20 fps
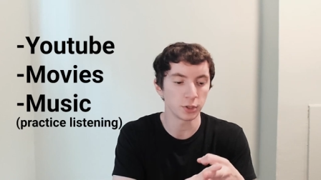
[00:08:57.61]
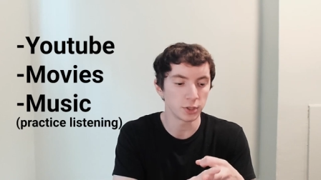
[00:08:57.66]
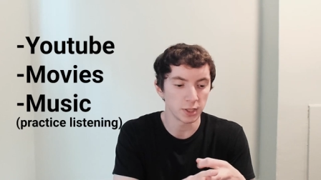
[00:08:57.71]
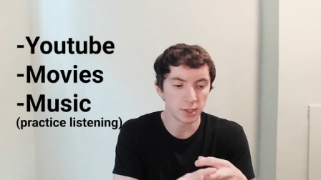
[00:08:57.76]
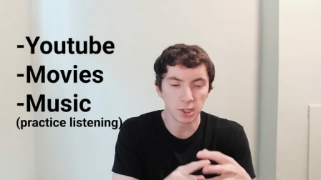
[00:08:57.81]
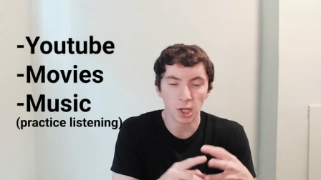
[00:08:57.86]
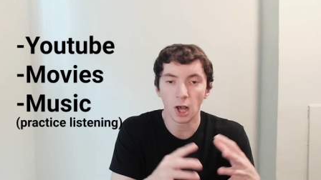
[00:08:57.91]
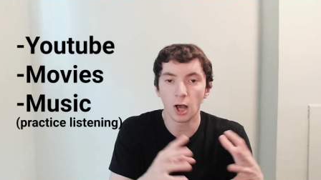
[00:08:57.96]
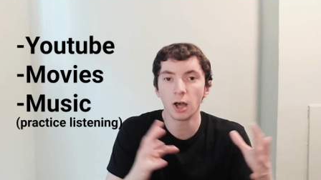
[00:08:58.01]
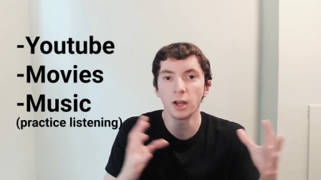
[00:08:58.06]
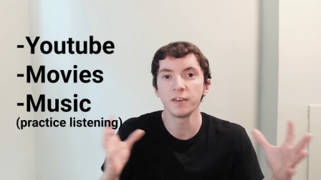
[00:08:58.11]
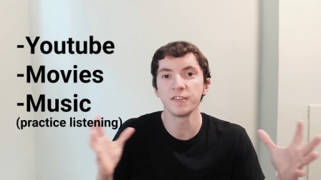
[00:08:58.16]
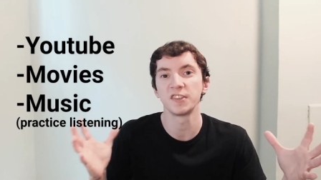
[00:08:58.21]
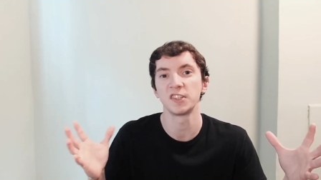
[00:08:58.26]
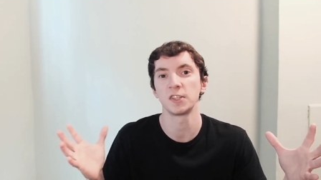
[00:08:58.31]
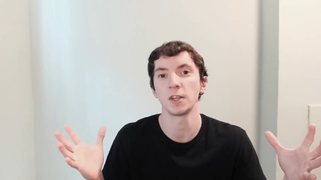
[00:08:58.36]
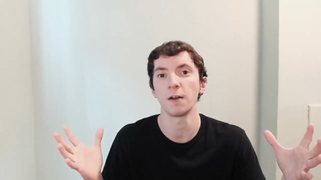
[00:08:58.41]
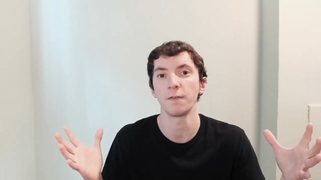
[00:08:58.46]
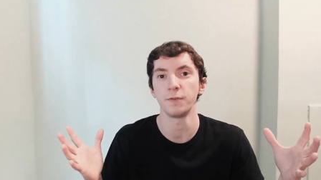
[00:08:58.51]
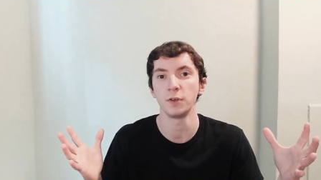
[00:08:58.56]
There's a ton
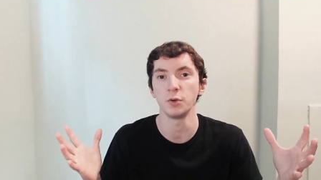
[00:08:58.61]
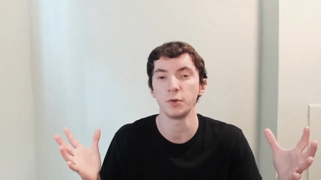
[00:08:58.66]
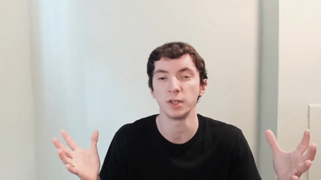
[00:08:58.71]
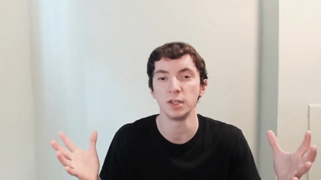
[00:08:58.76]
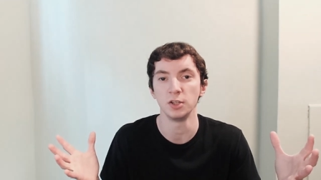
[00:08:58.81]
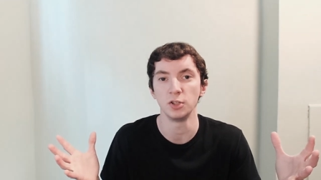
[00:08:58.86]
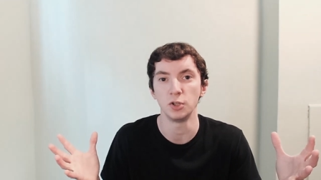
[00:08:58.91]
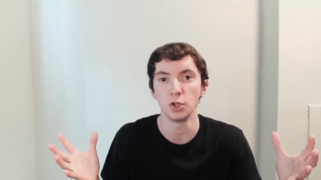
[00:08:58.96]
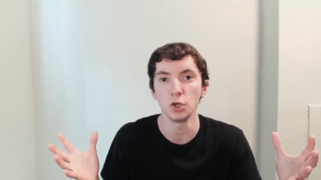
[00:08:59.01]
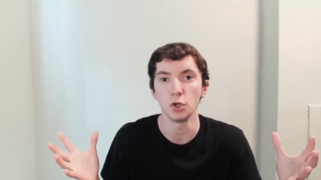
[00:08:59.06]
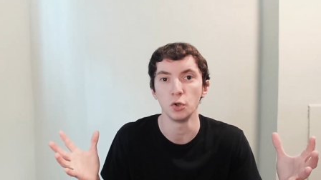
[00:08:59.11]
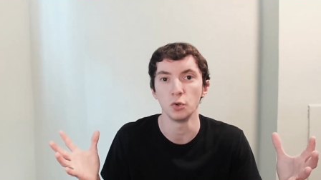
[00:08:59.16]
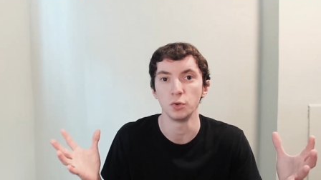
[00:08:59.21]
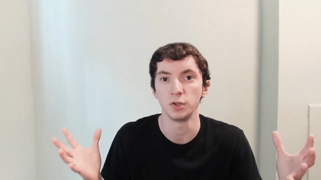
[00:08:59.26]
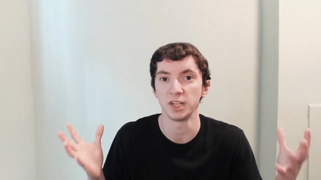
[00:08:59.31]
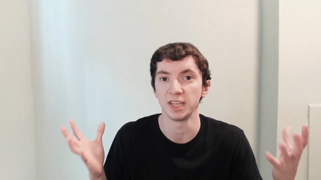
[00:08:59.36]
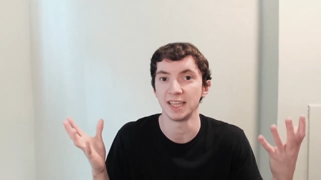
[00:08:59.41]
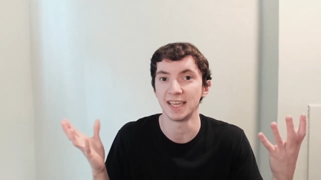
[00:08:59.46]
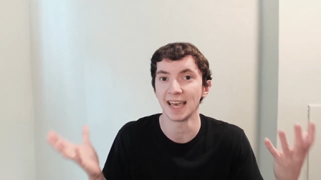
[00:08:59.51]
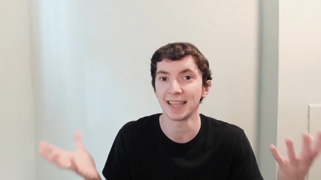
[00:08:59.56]
of stuff you can
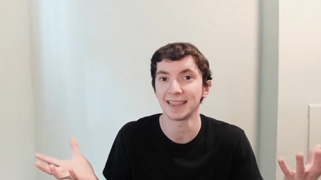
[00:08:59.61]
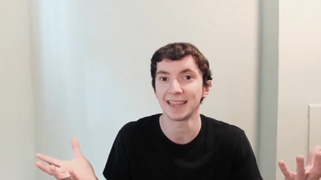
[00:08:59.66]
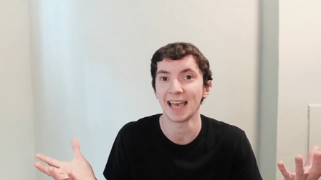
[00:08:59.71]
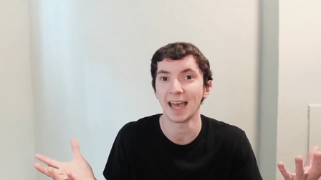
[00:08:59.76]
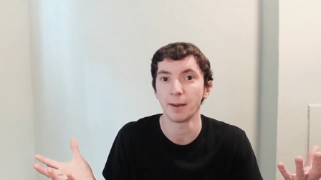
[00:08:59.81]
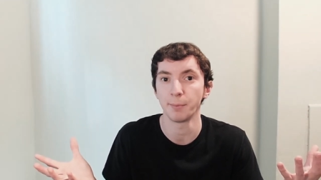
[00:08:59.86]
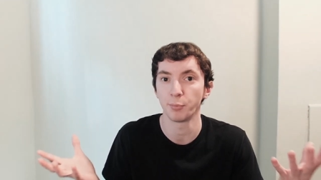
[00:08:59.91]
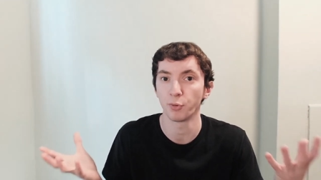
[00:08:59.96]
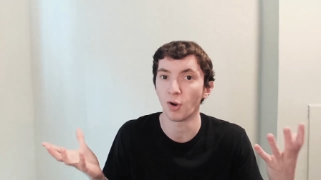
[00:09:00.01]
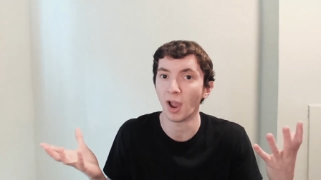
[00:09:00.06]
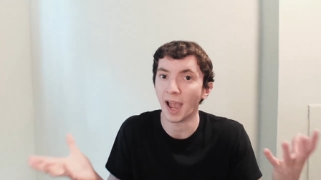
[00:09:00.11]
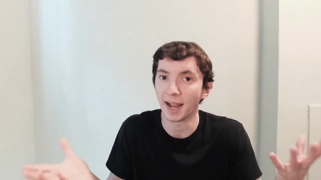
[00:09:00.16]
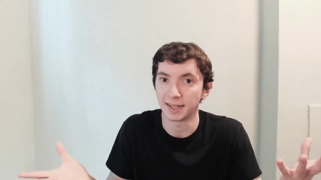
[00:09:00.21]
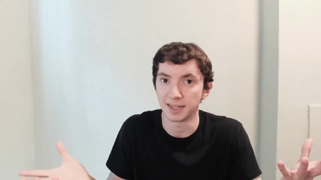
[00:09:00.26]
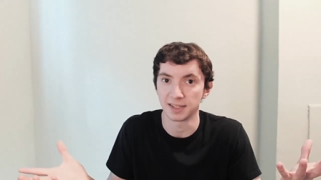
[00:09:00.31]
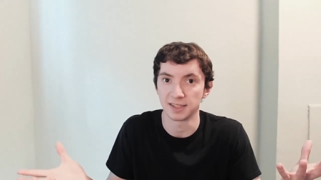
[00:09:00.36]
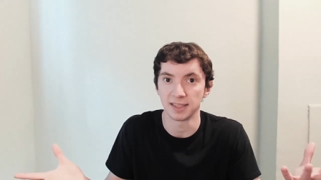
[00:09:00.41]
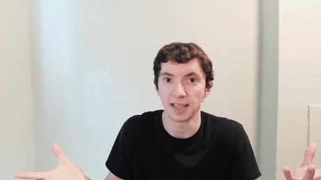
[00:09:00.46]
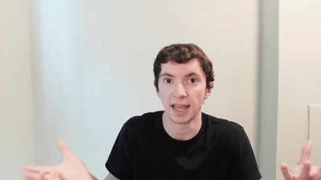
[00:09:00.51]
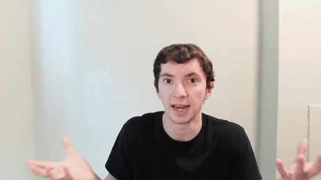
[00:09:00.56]
do to get that
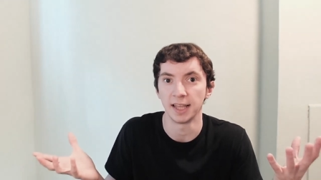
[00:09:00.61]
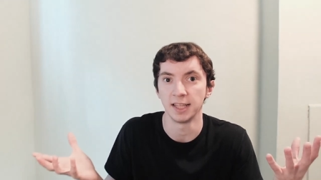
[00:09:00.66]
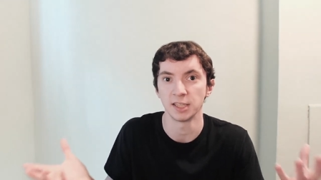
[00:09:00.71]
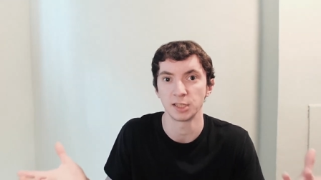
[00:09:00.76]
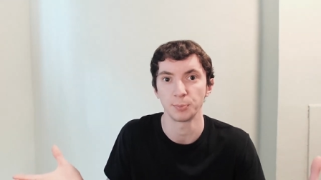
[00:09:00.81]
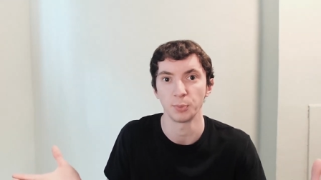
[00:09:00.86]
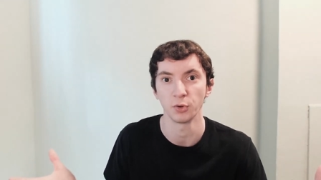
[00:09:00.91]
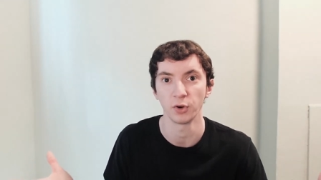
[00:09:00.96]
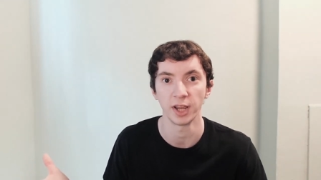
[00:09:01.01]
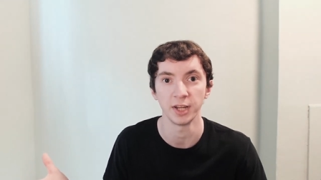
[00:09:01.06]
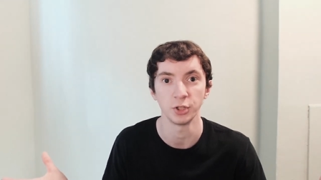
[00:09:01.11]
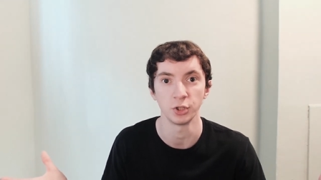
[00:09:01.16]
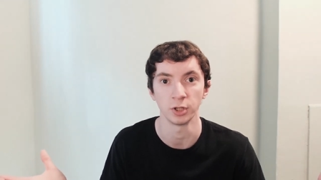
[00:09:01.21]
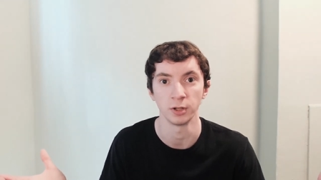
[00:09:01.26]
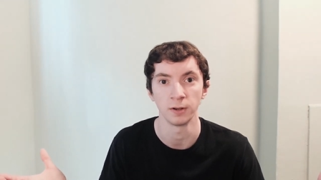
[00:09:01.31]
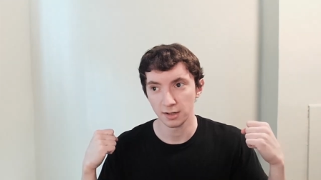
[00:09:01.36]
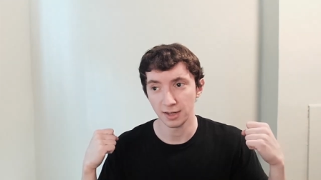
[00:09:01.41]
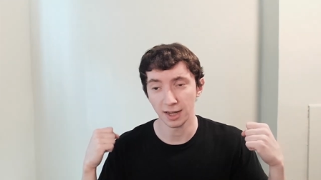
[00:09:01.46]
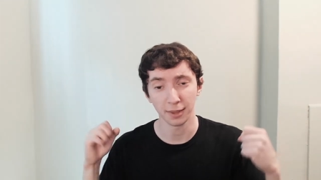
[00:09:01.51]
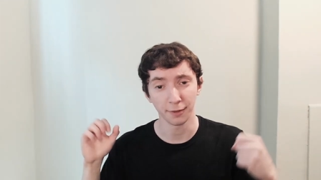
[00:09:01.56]
practice and that
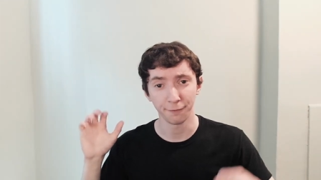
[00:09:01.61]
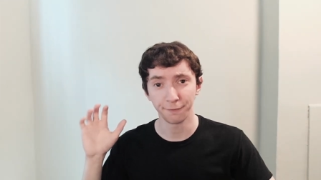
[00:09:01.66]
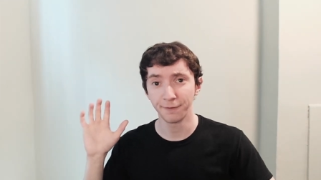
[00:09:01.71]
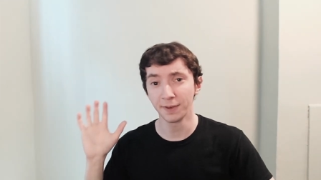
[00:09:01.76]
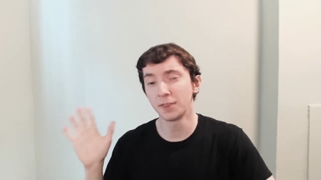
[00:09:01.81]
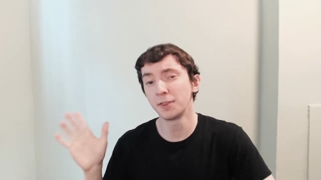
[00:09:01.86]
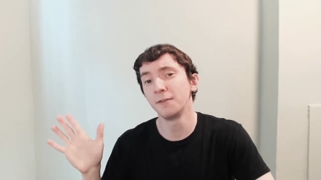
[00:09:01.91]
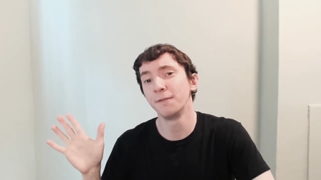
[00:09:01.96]
inspiration. Now, the fifth